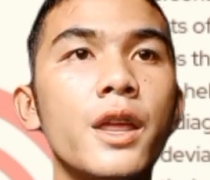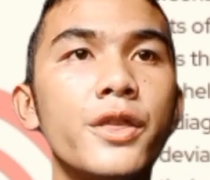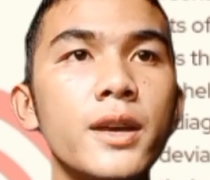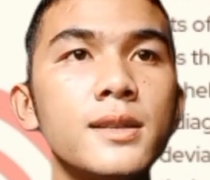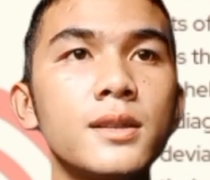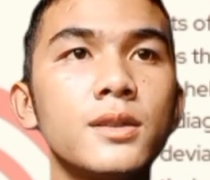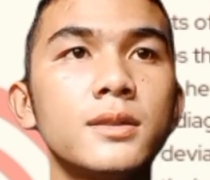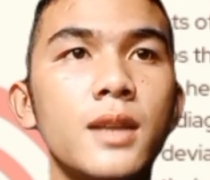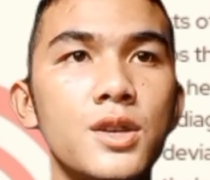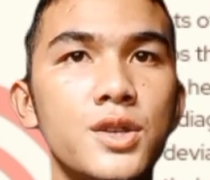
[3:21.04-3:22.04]
This
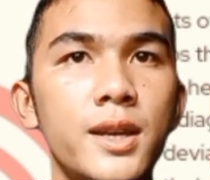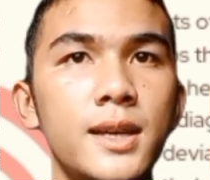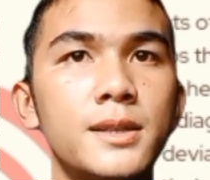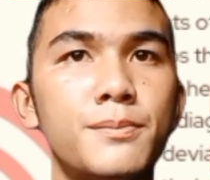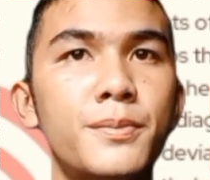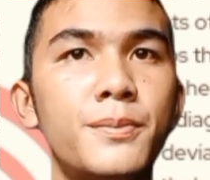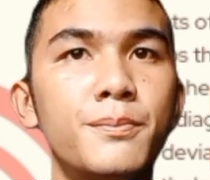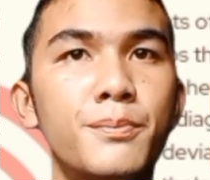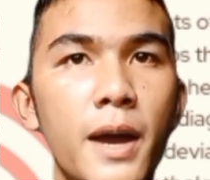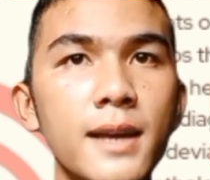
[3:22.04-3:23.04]
contention is
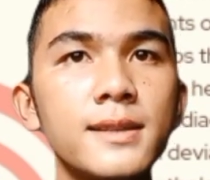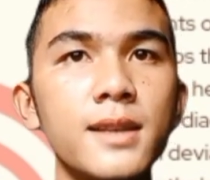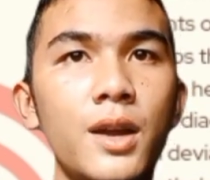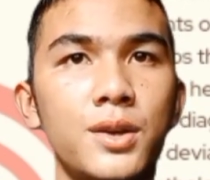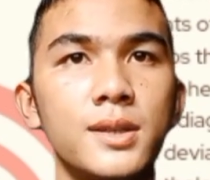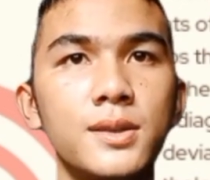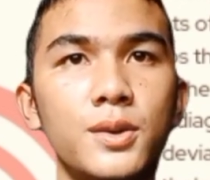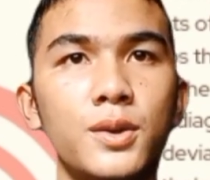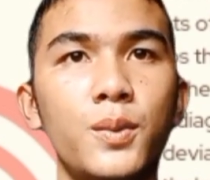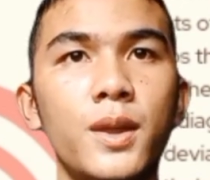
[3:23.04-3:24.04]
best
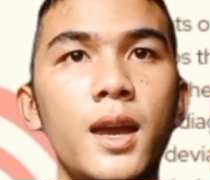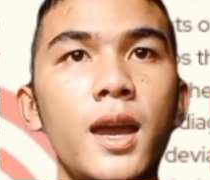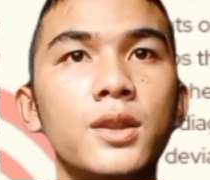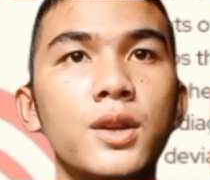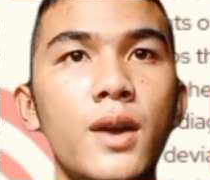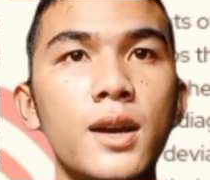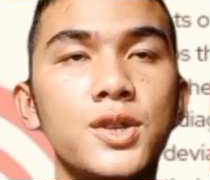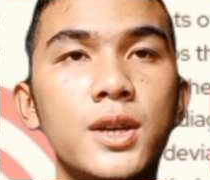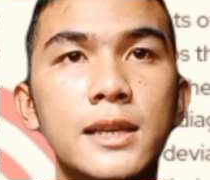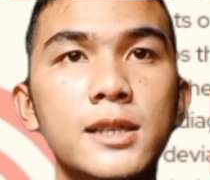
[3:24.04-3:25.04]
understood with the
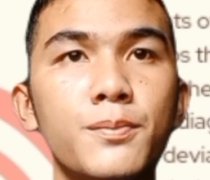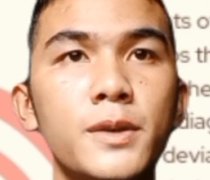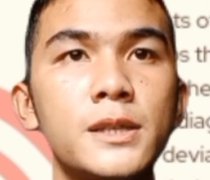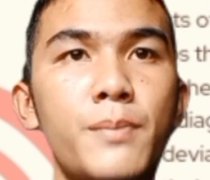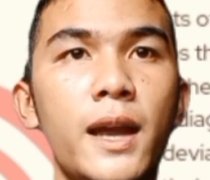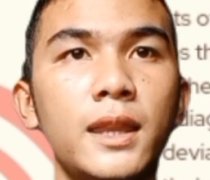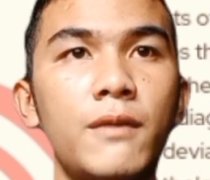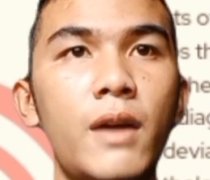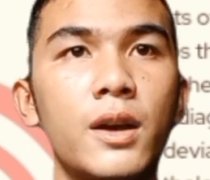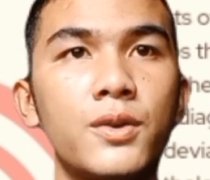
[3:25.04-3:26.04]
interactionist
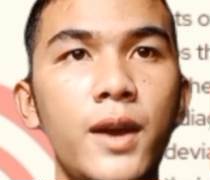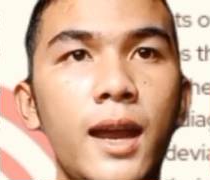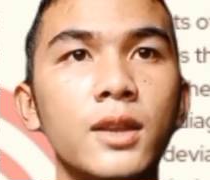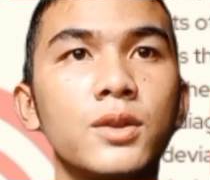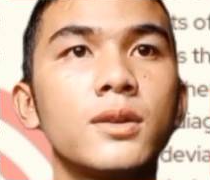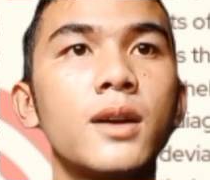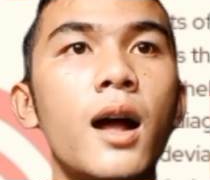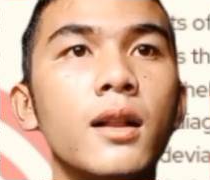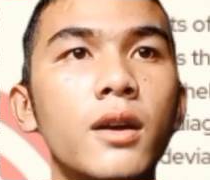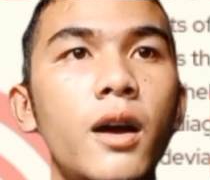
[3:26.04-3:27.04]
perspective agreeing to
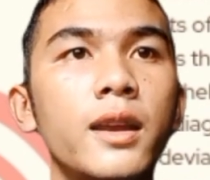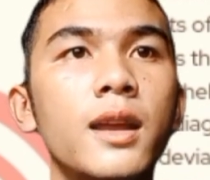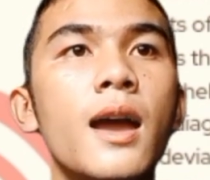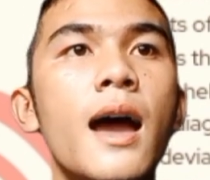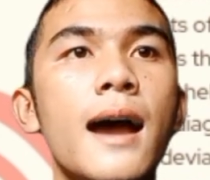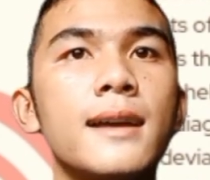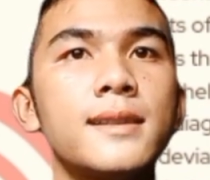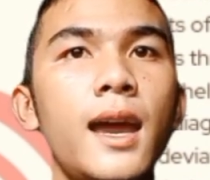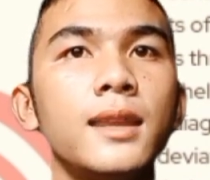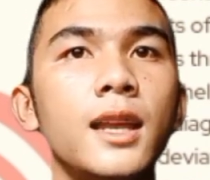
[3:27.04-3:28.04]
Calhoun,
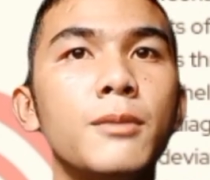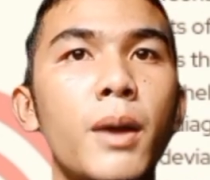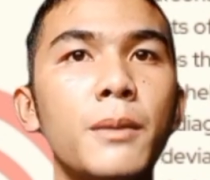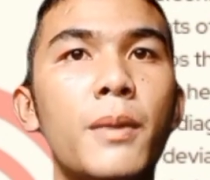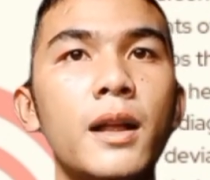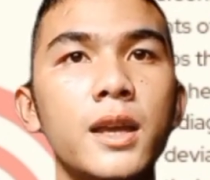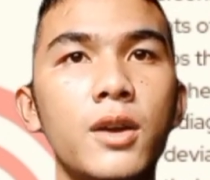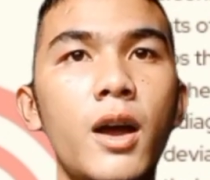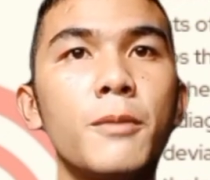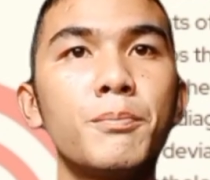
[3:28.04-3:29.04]
as cited by
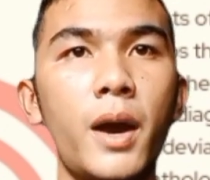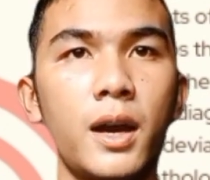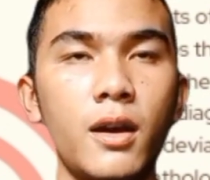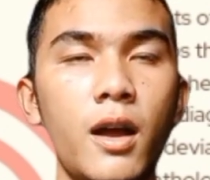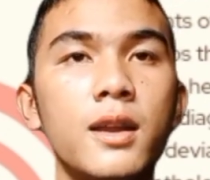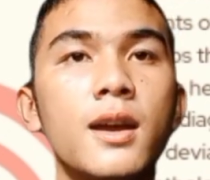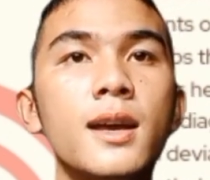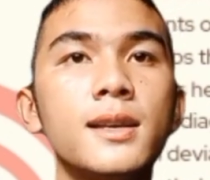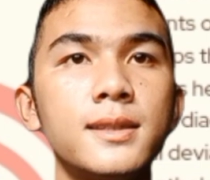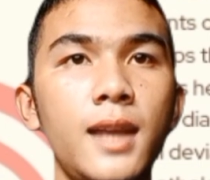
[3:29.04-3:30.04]
Balliao and Parkon,
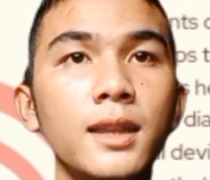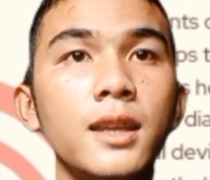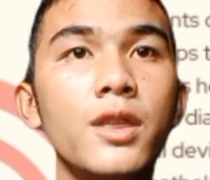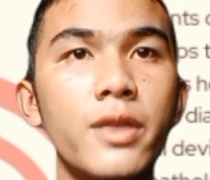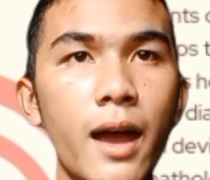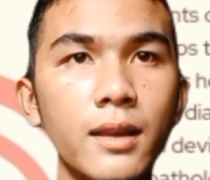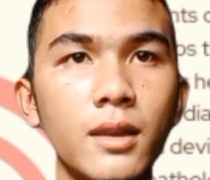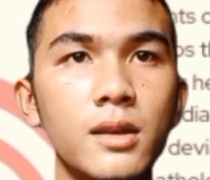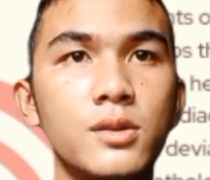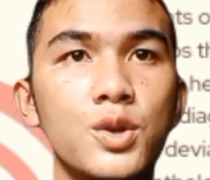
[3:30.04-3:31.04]
stated that
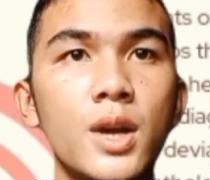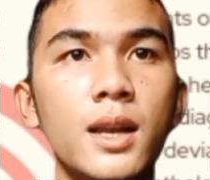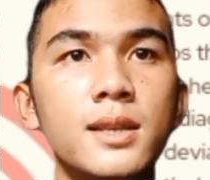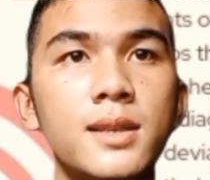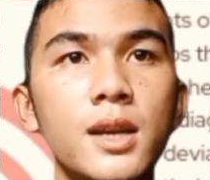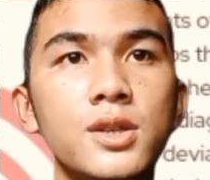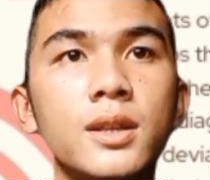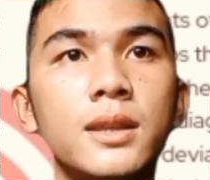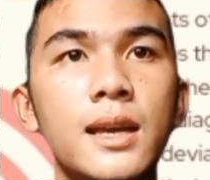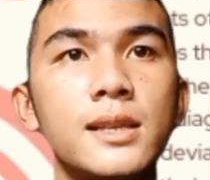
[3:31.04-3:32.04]

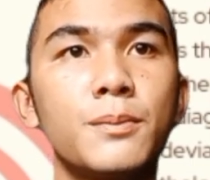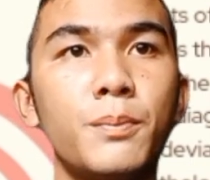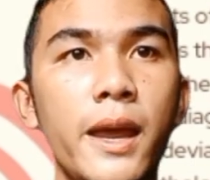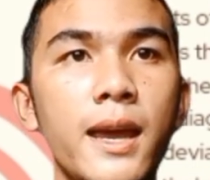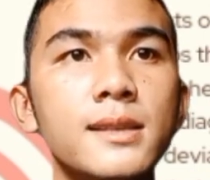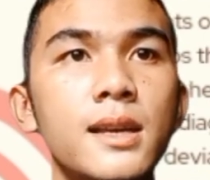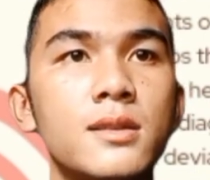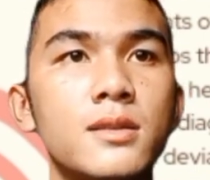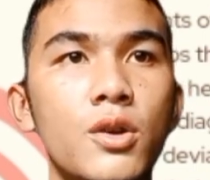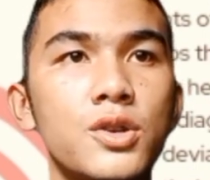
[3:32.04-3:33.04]
socialization takes place
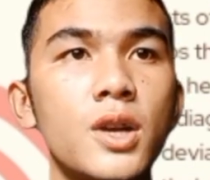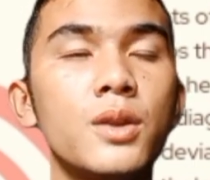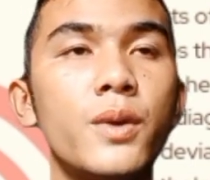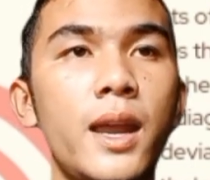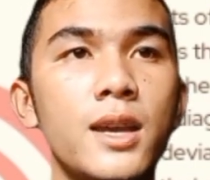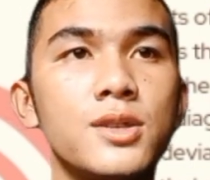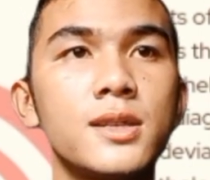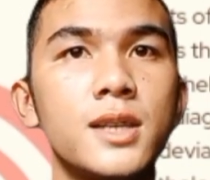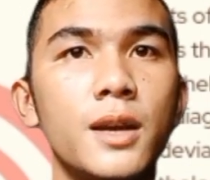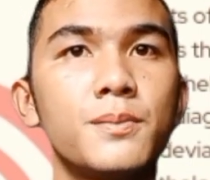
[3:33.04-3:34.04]
in social
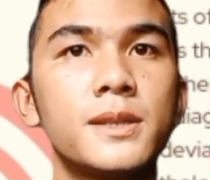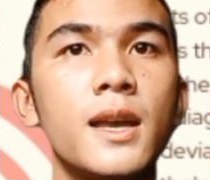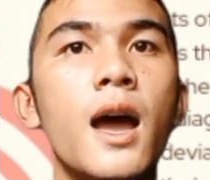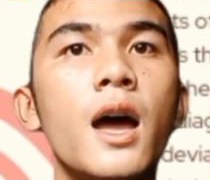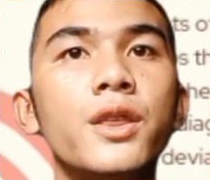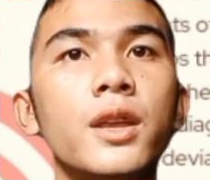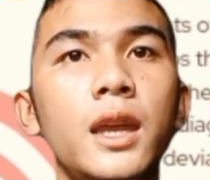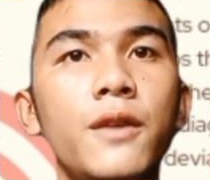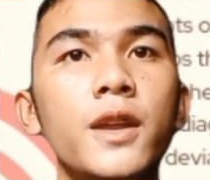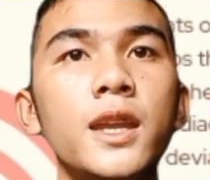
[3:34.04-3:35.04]
relationships,
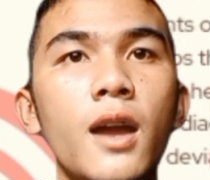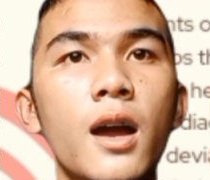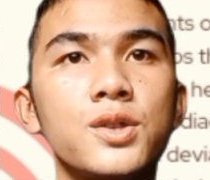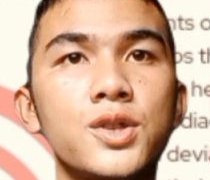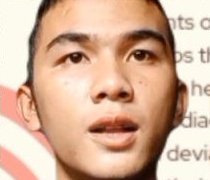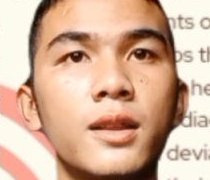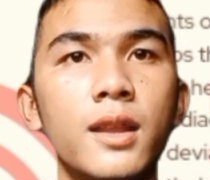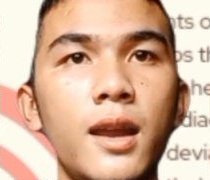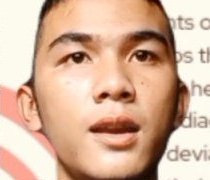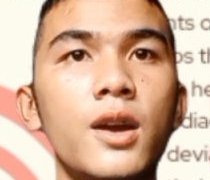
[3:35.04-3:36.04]
that even young
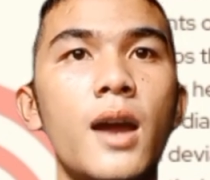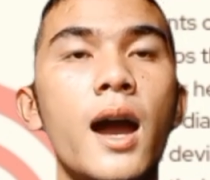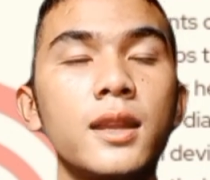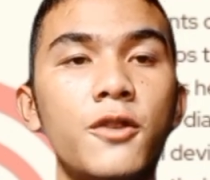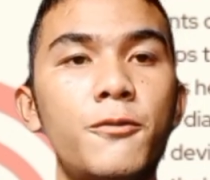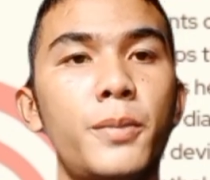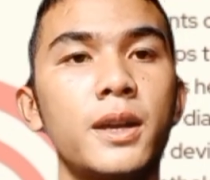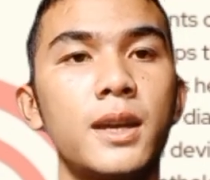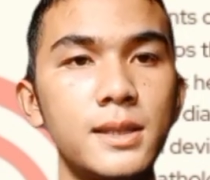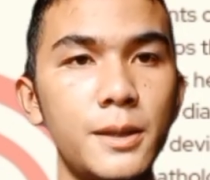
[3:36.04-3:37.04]
children are active
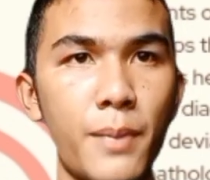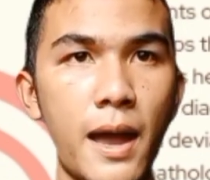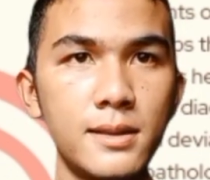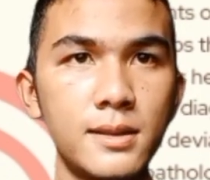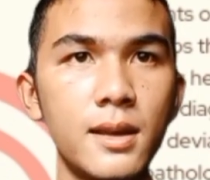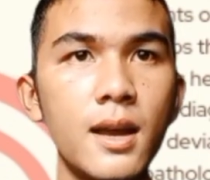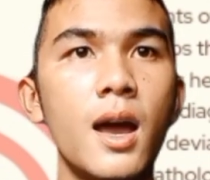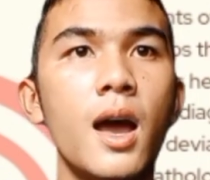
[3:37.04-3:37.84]
participants.